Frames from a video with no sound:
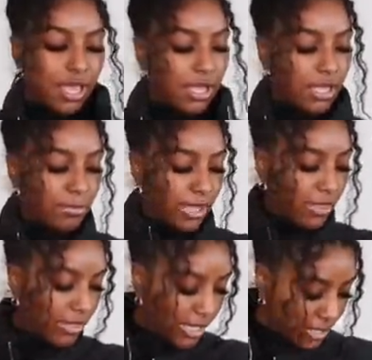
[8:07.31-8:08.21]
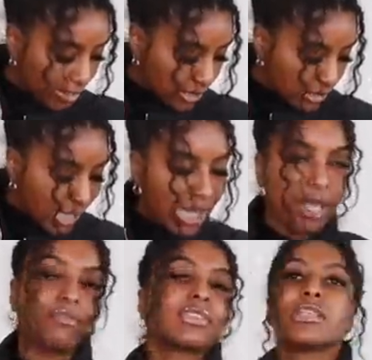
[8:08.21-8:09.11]
Um, and then it does
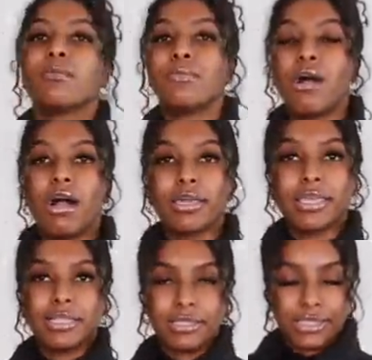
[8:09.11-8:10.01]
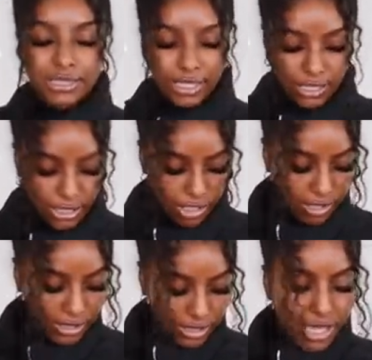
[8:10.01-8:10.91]
have some pocket detailing
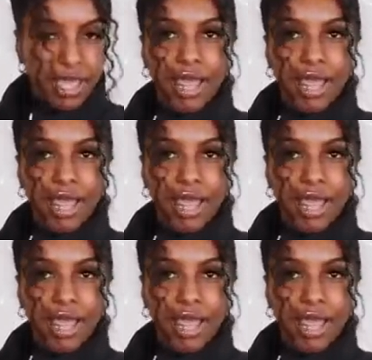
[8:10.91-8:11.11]
on it.